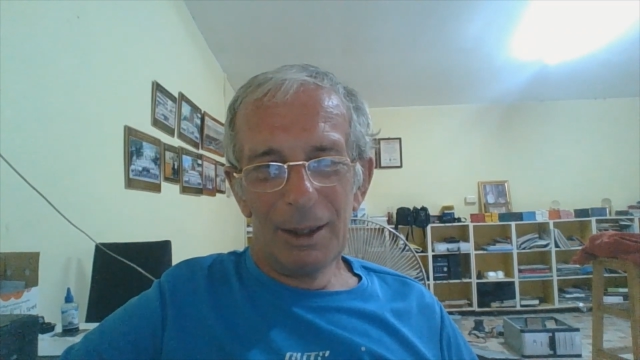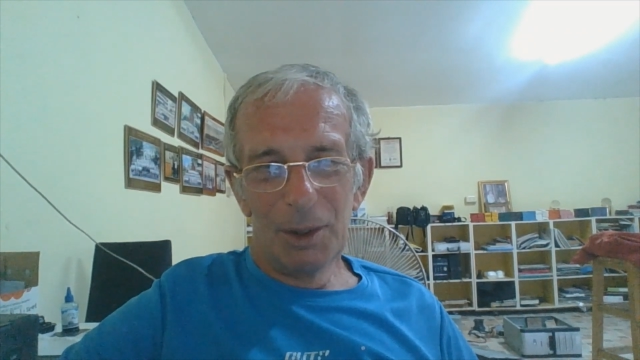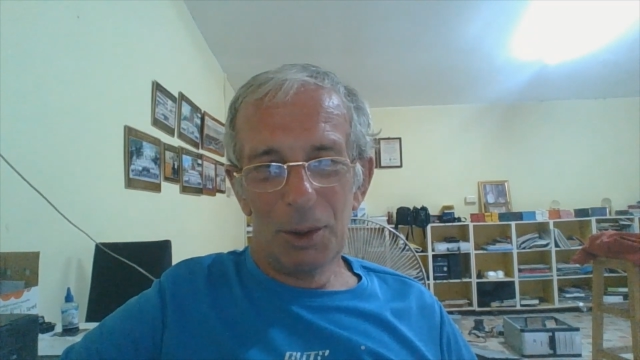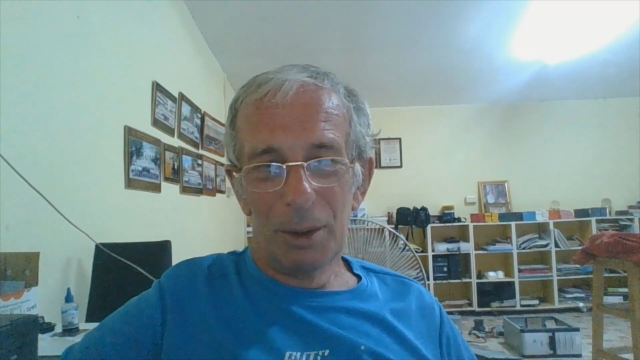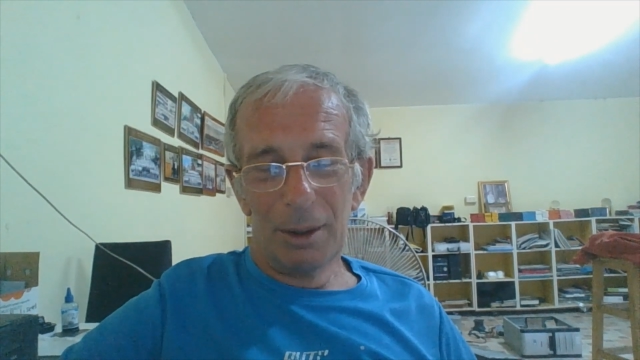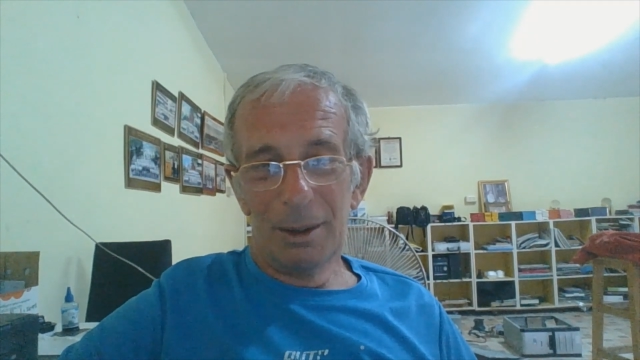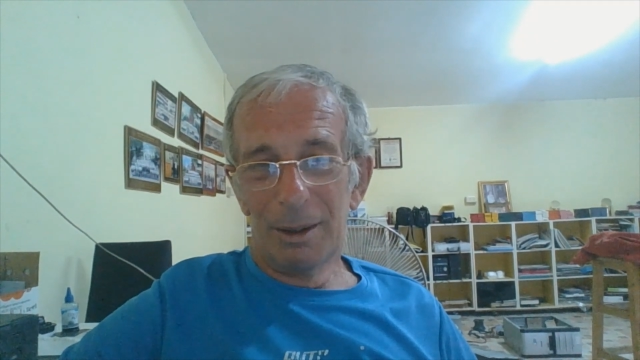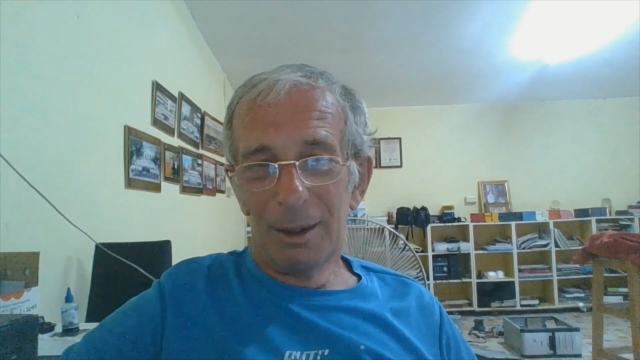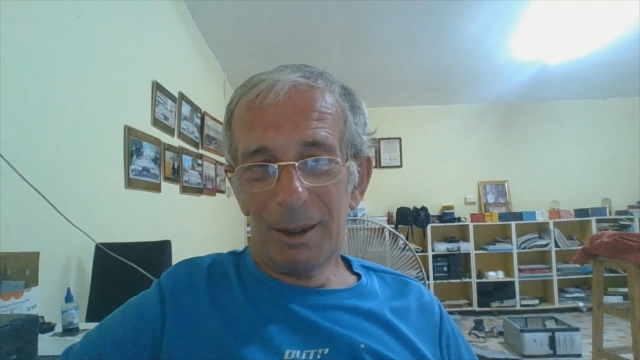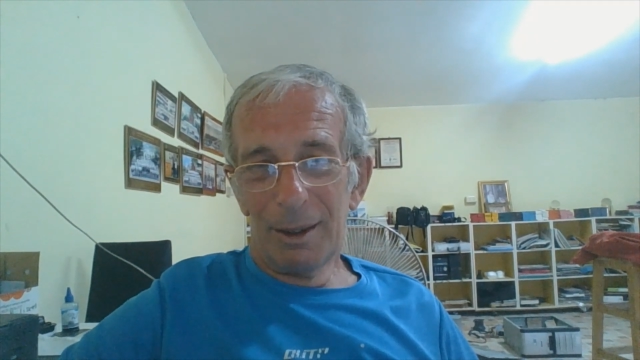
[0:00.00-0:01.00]
So
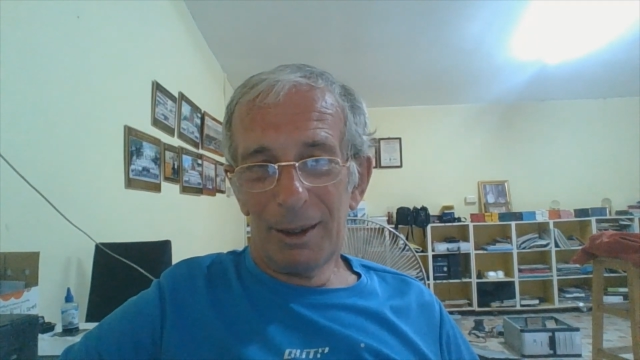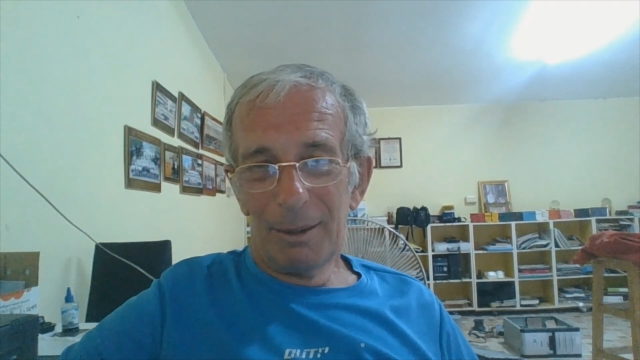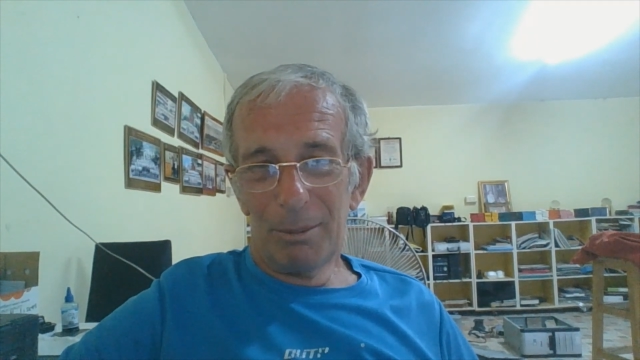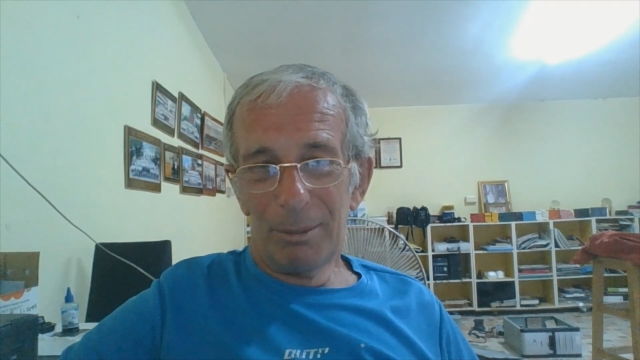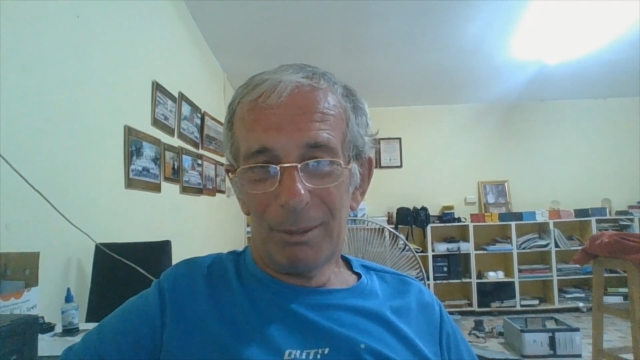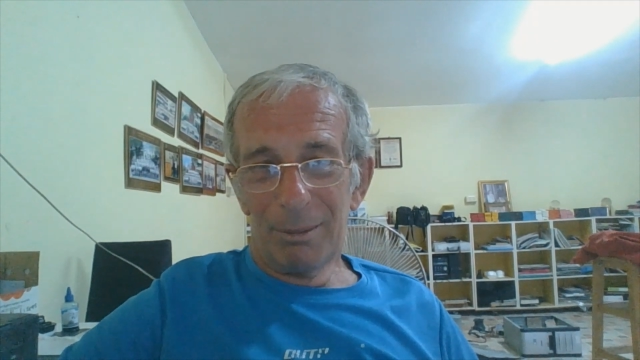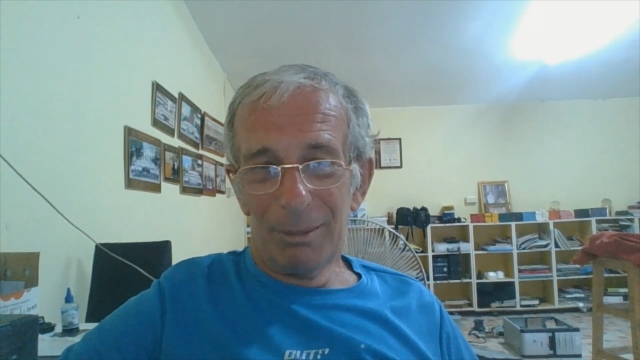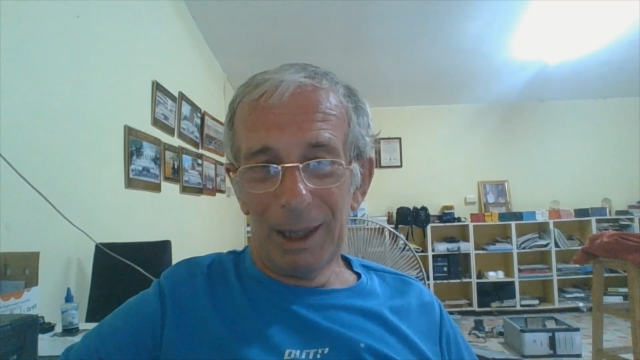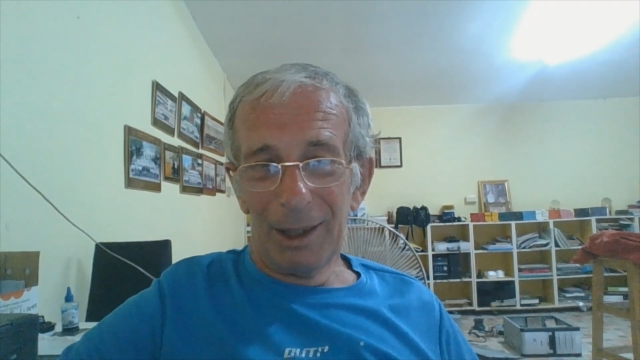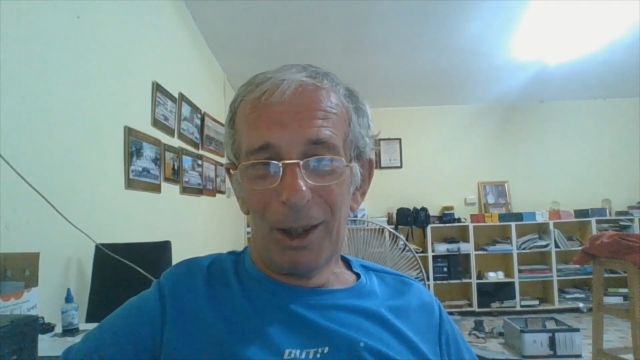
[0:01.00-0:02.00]

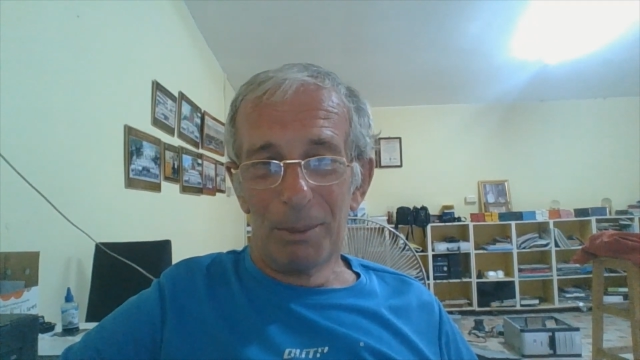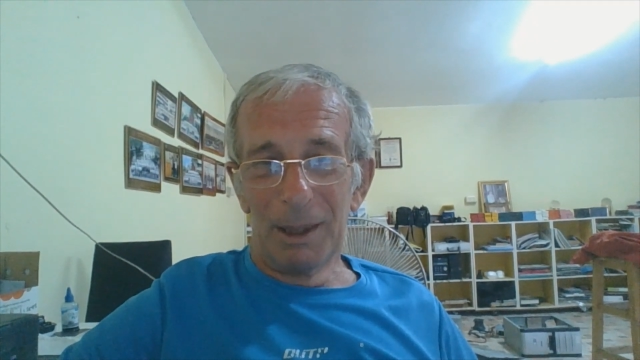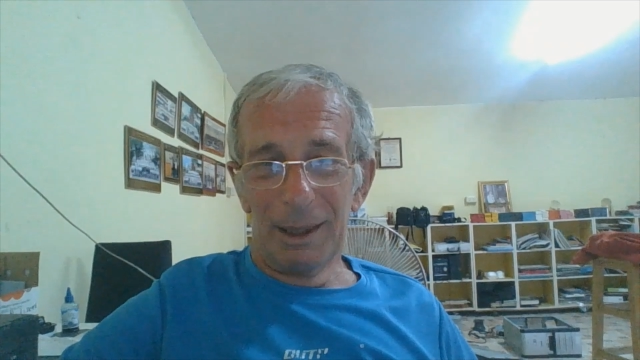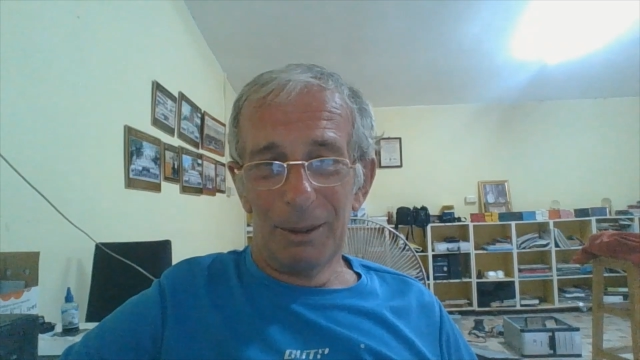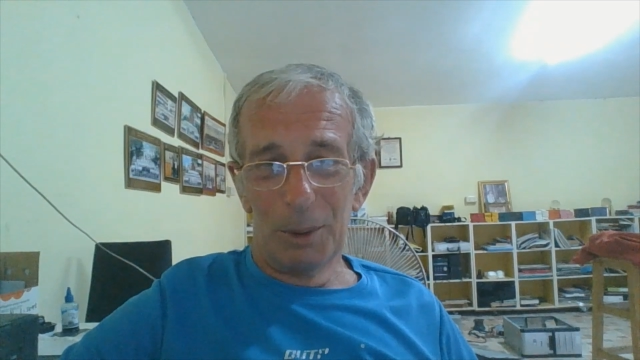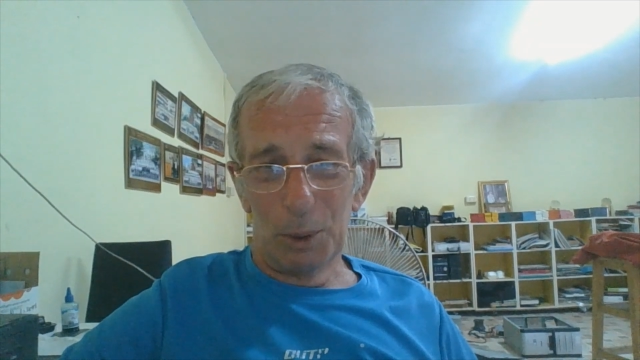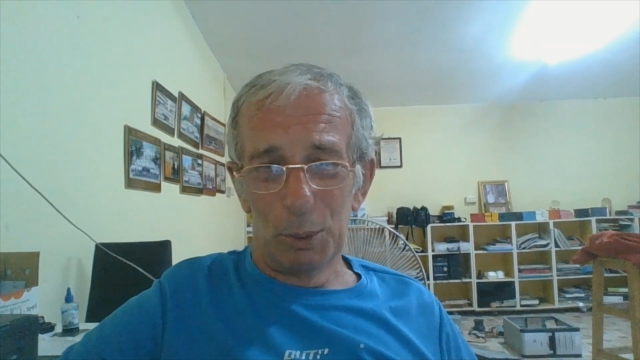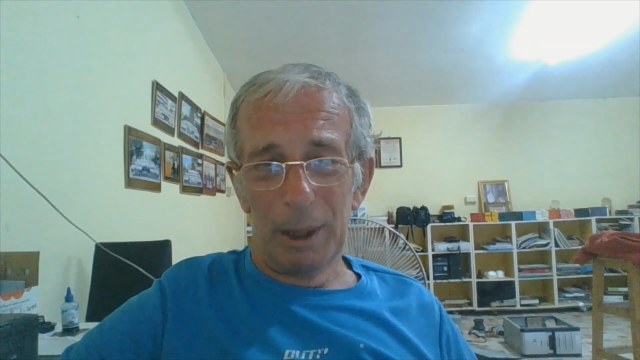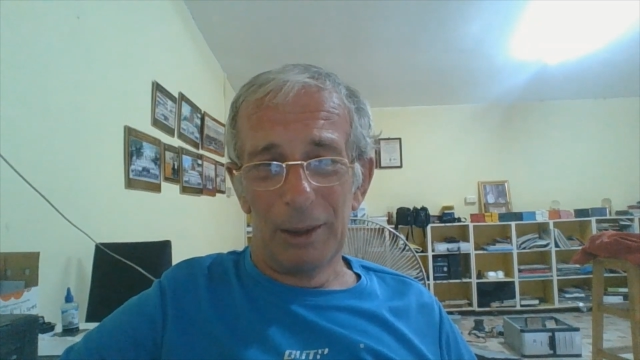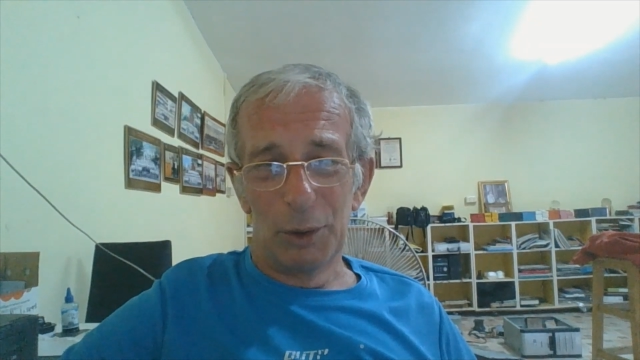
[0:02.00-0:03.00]
my Armalite was
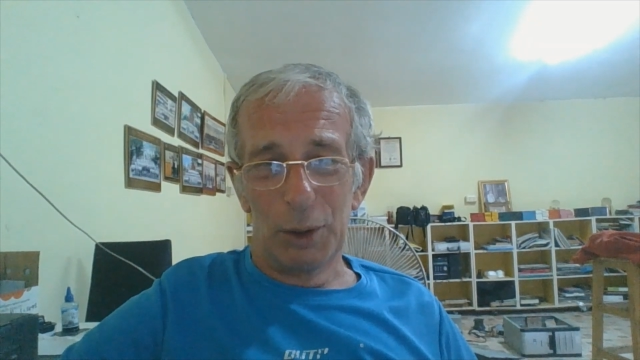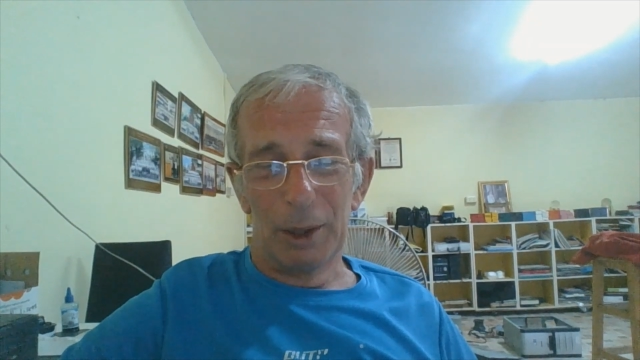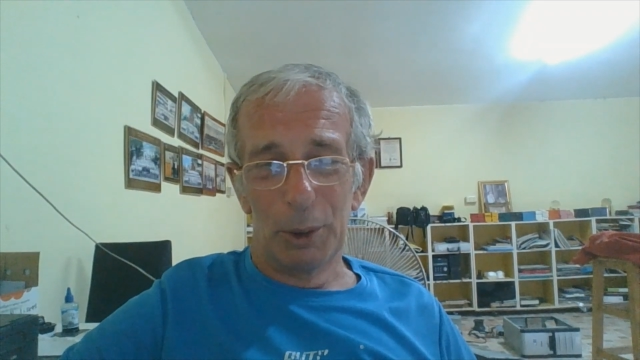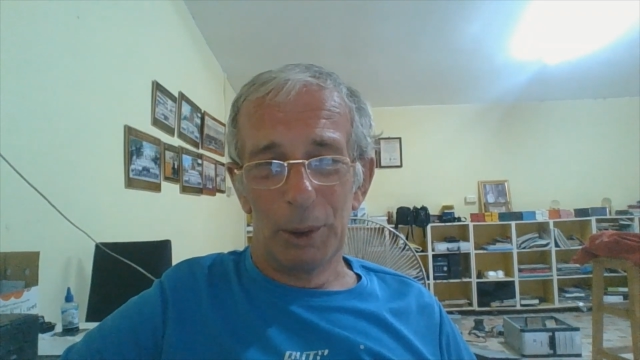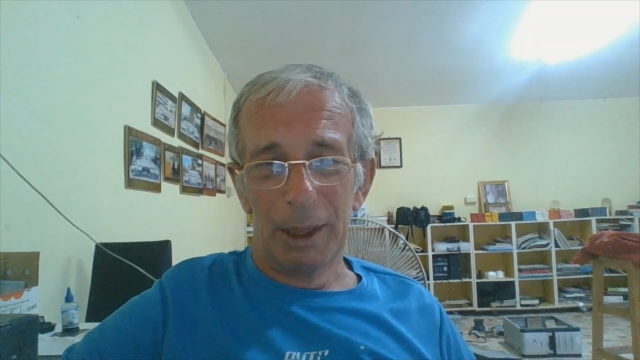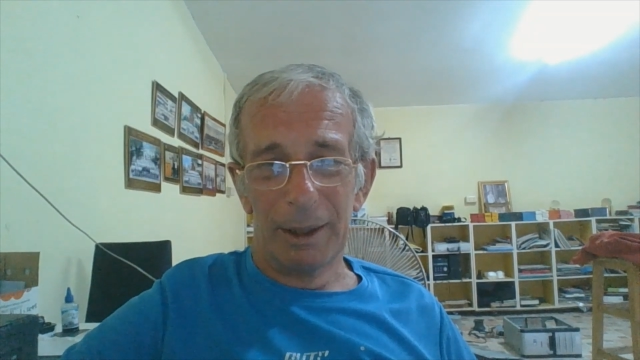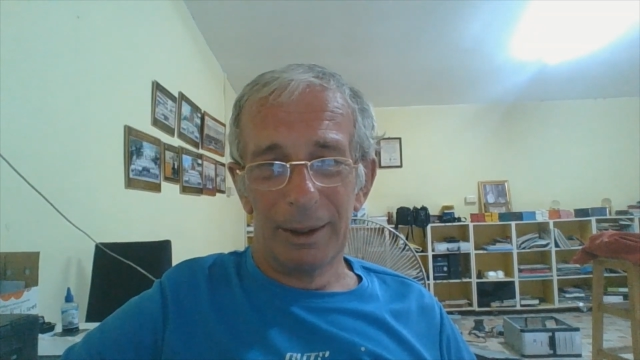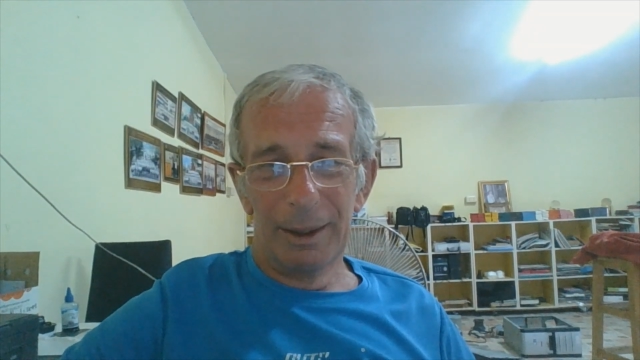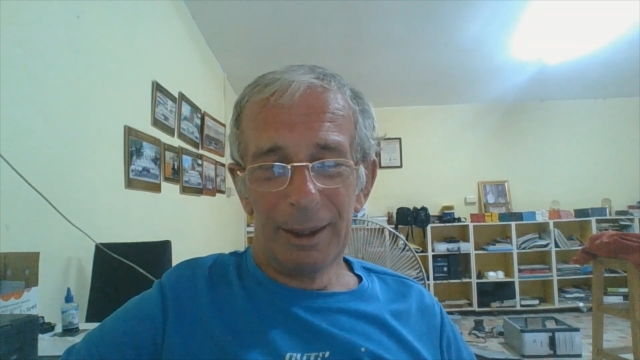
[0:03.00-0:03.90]
well zeroed in,